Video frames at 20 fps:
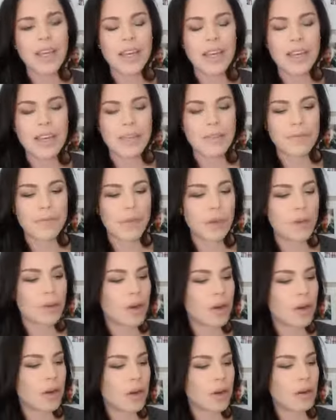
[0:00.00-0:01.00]
if you
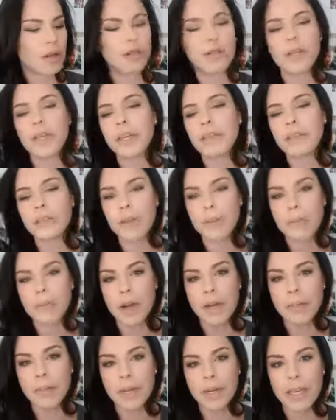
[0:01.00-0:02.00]
are looking for a
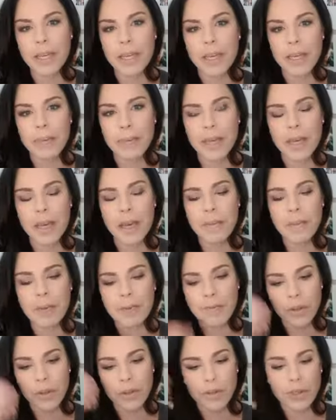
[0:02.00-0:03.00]
property, hit me up.
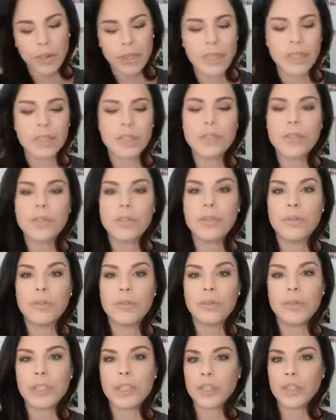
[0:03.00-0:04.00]
If you're looking
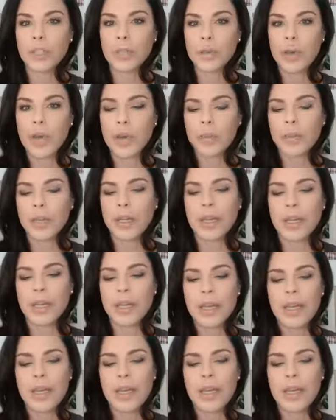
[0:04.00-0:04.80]
to list your property,